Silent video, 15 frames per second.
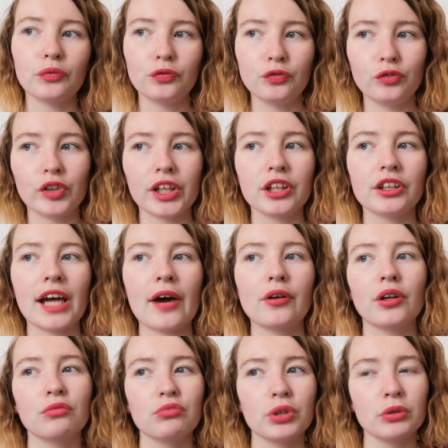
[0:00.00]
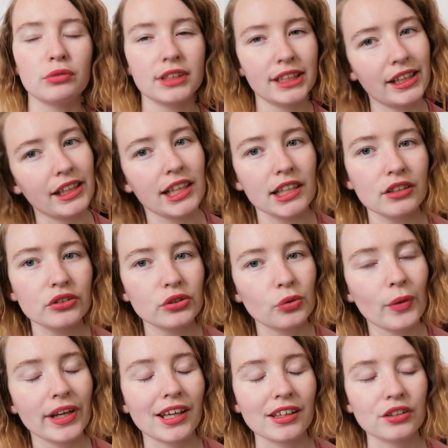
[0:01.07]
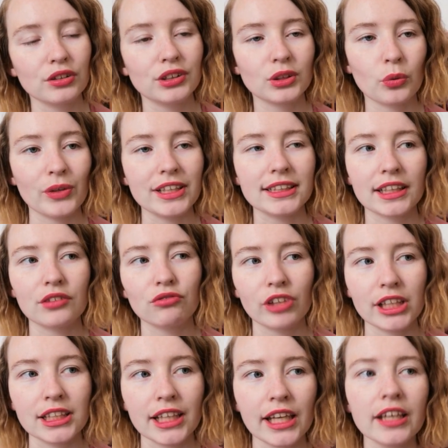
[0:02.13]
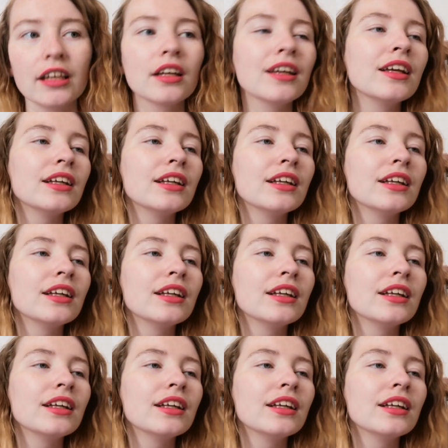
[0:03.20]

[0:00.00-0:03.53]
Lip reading: figured out a routine to when I could squeeze in reading.